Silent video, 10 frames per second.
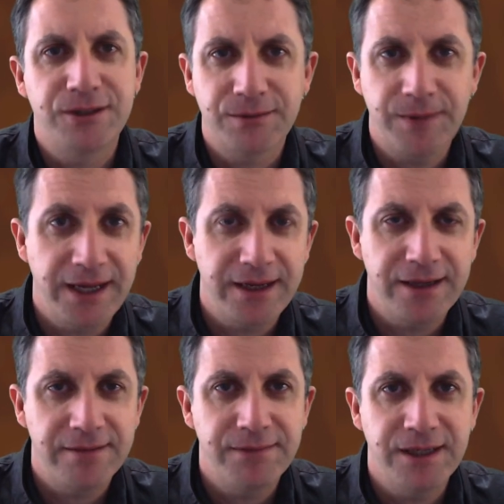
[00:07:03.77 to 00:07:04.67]
shook my head.
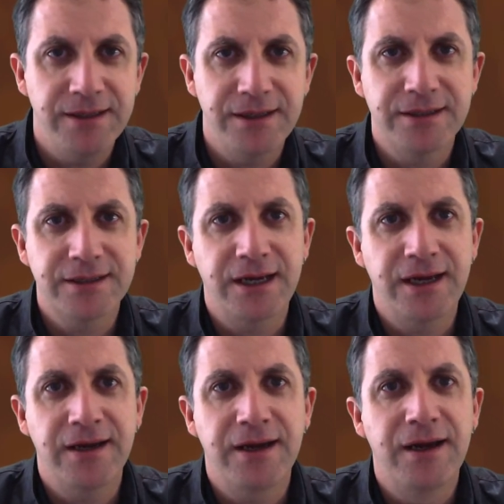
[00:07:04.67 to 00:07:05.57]
I didn't
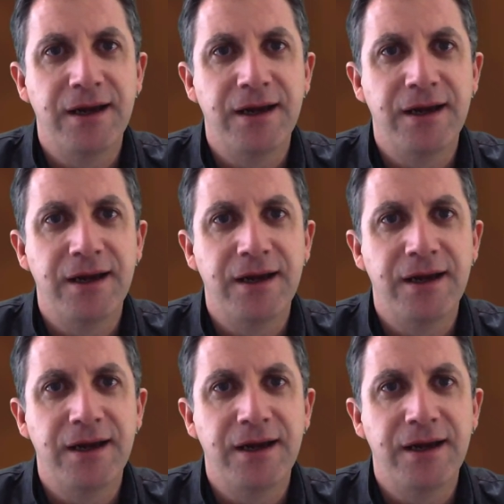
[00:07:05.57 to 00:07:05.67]
understand.